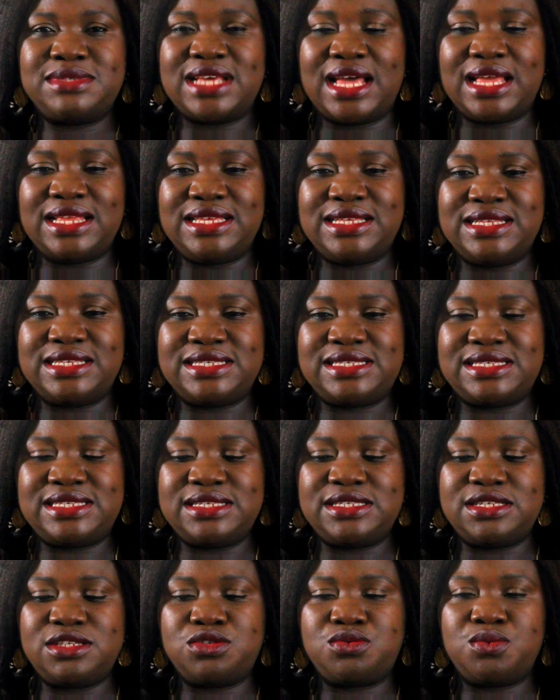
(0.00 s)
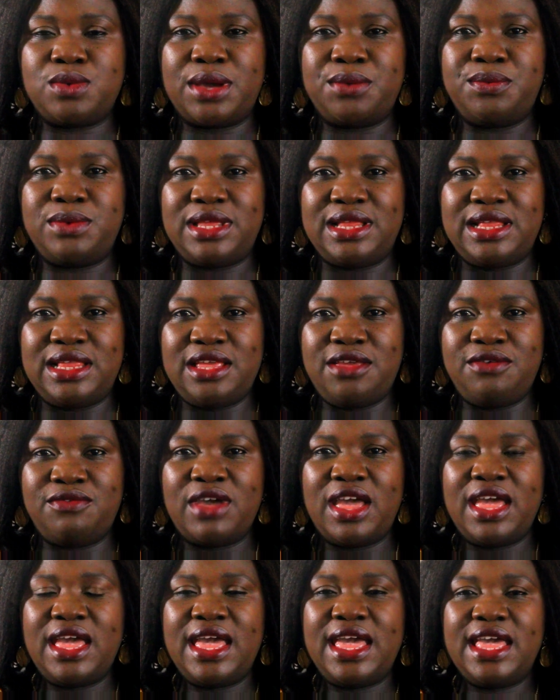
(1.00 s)
and in the seasons where we live,
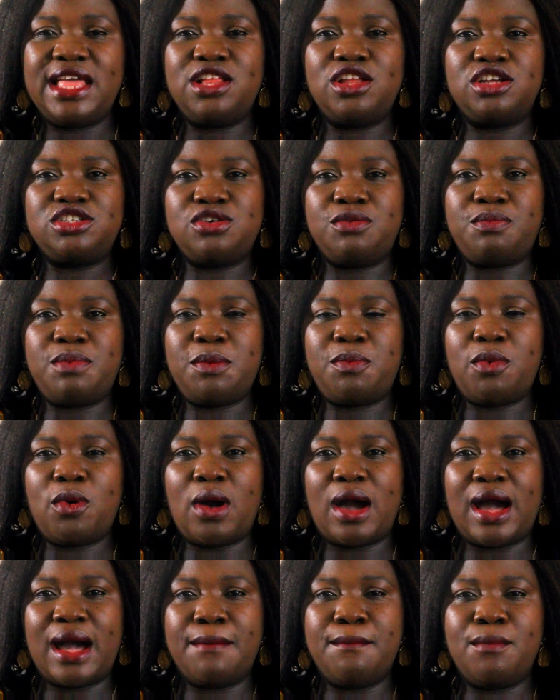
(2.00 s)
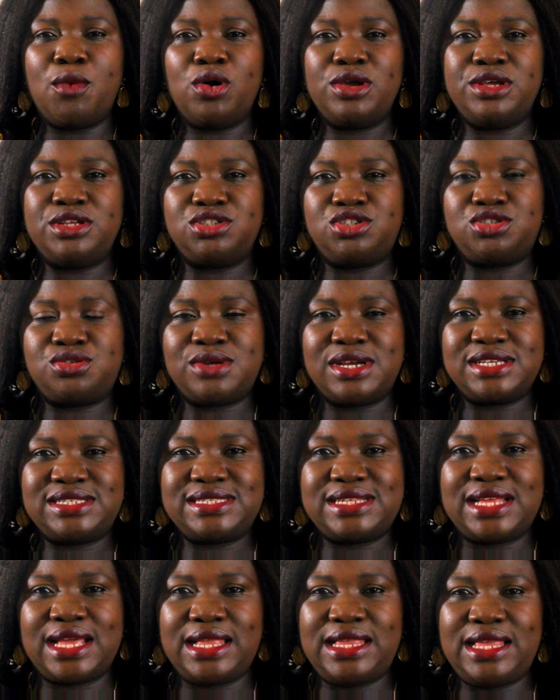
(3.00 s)
a lot of people are more
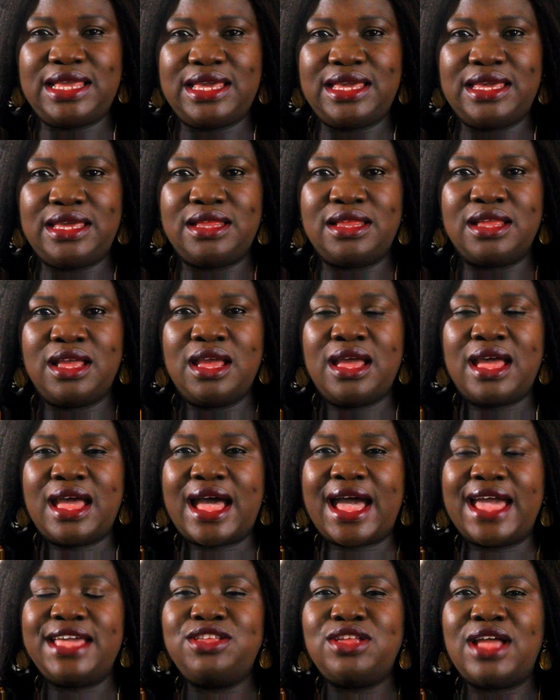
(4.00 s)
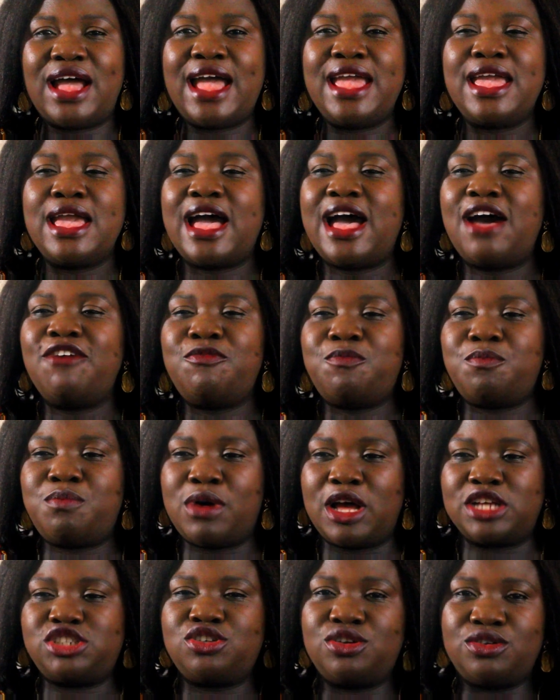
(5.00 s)
interested in, I have
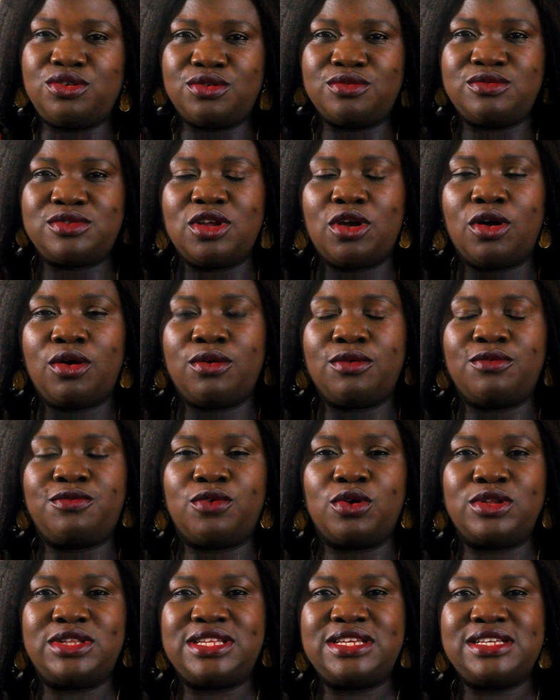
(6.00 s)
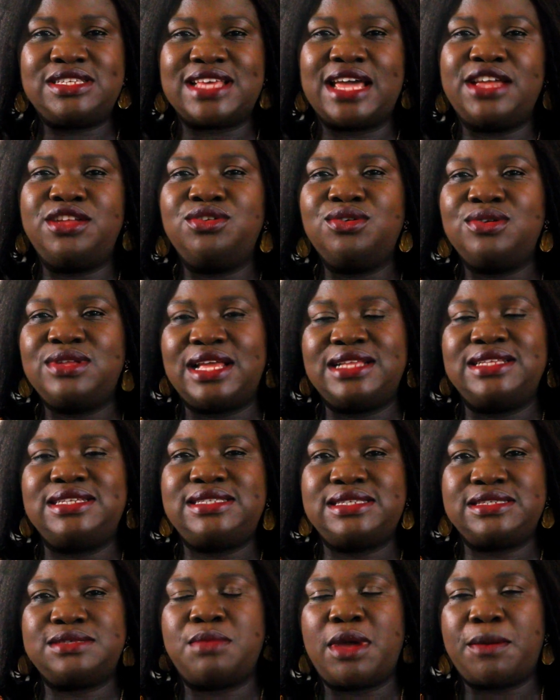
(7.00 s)
passion for this. I know that
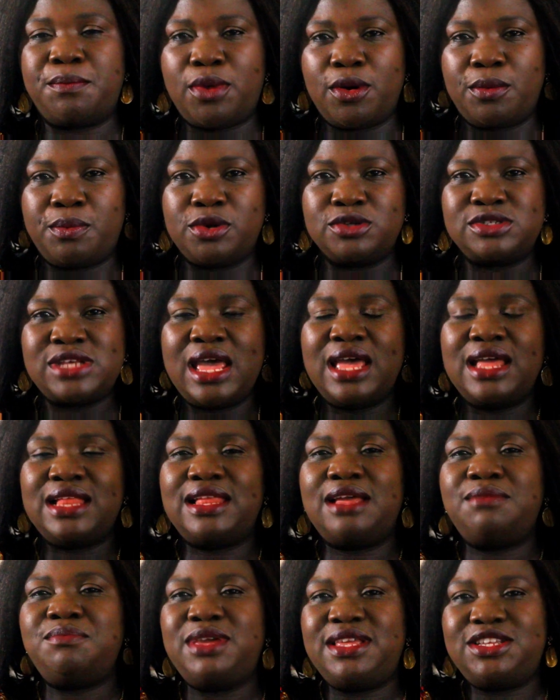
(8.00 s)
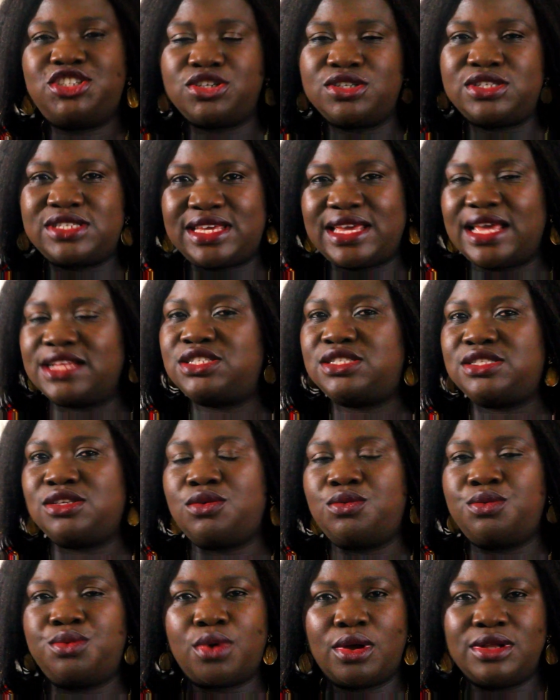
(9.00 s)
this is my purpose. Let me just get
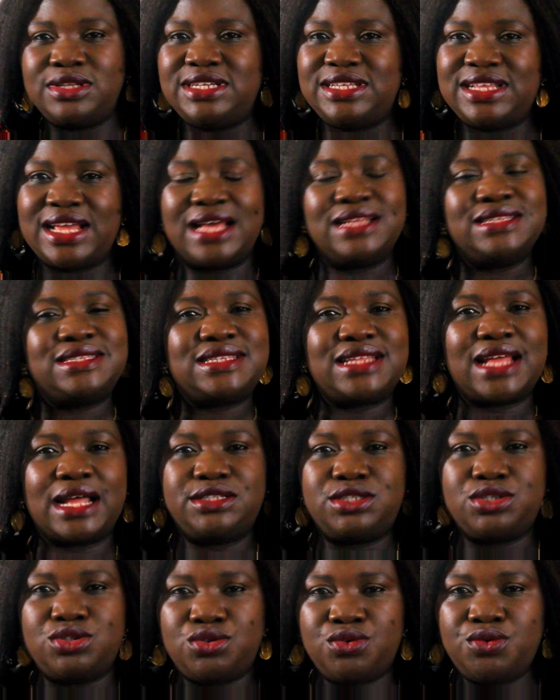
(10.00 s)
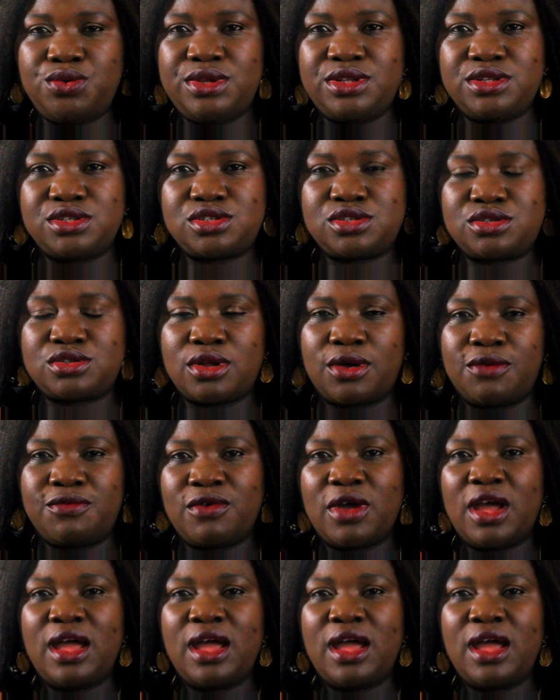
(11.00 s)
running and start doing stuff